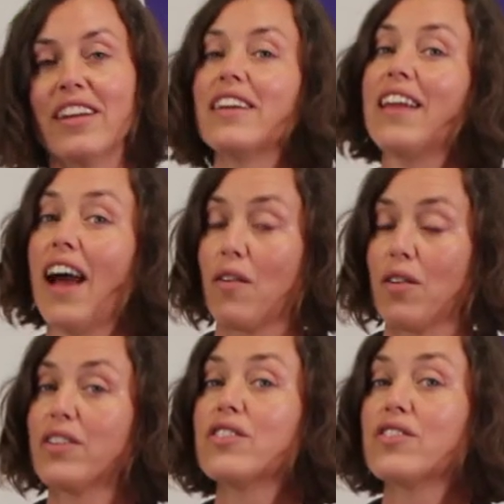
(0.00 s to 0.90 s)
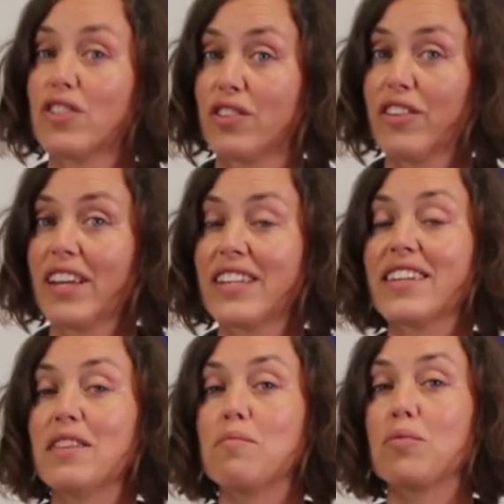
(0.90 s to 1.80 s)
Now, certain things
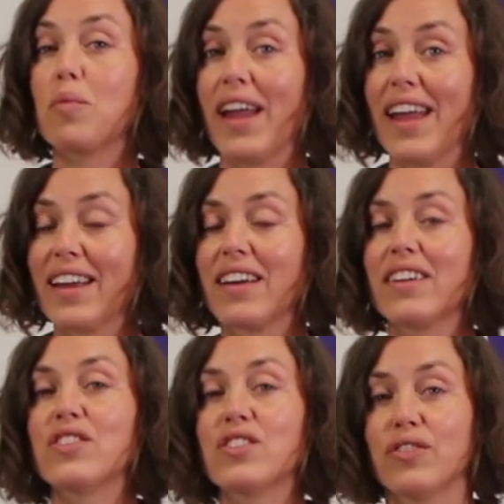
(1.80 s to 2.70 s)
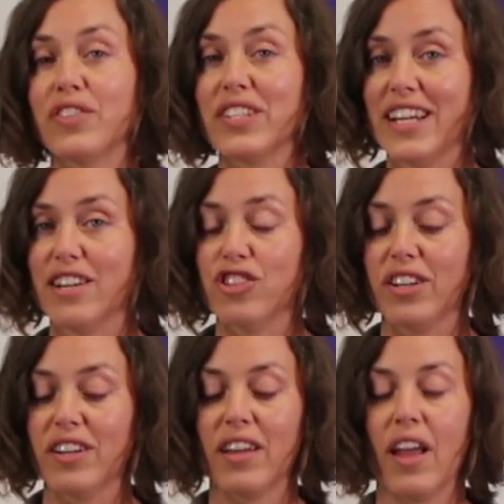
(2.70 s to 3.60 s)
can break surface tension.